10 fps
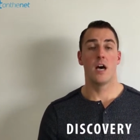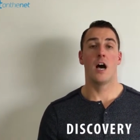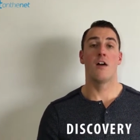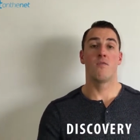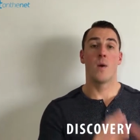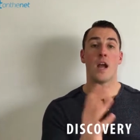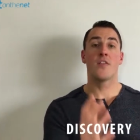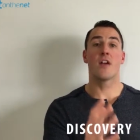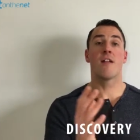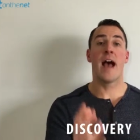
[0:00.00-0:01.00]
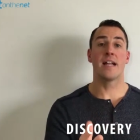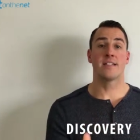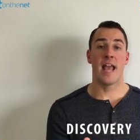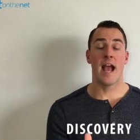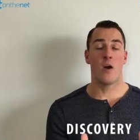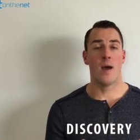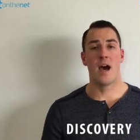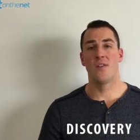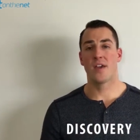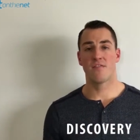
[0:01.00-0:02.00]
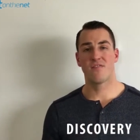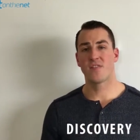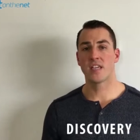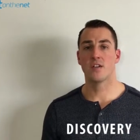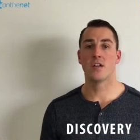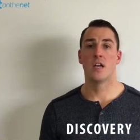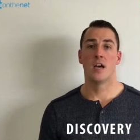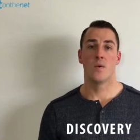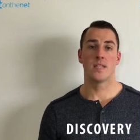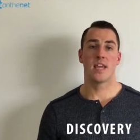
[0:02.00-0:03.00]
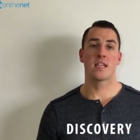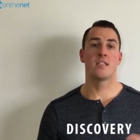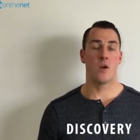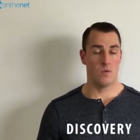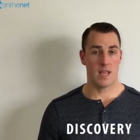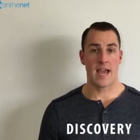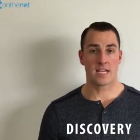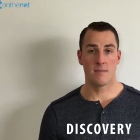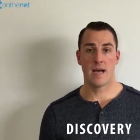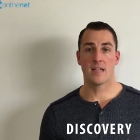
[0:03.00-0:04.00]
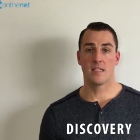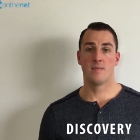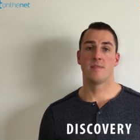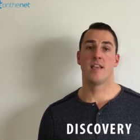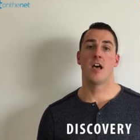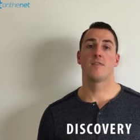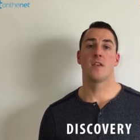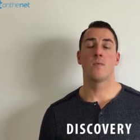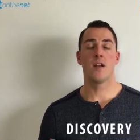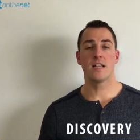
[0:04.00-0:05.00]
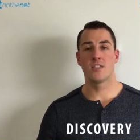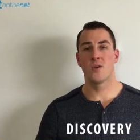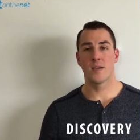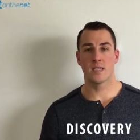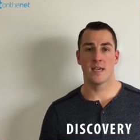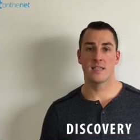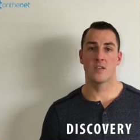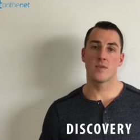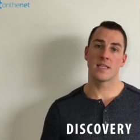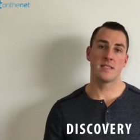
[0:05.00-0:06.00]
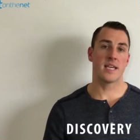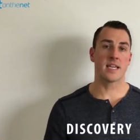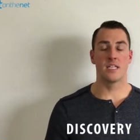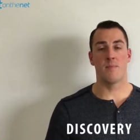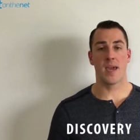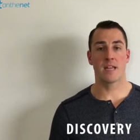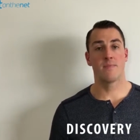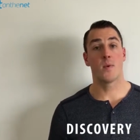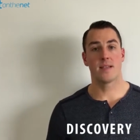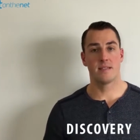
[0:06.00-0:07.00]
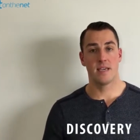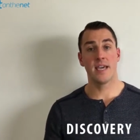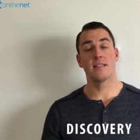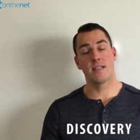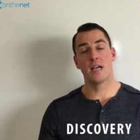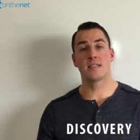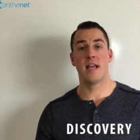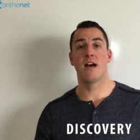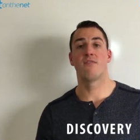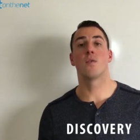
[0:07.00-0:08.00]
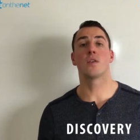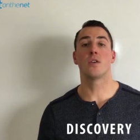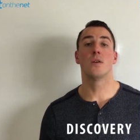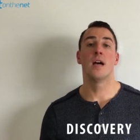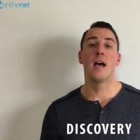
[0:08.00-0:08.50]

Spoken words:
of where they're at now, how they feel, what they don't like about themselves. And we're not doing this to really dig into pain points. It does that for you.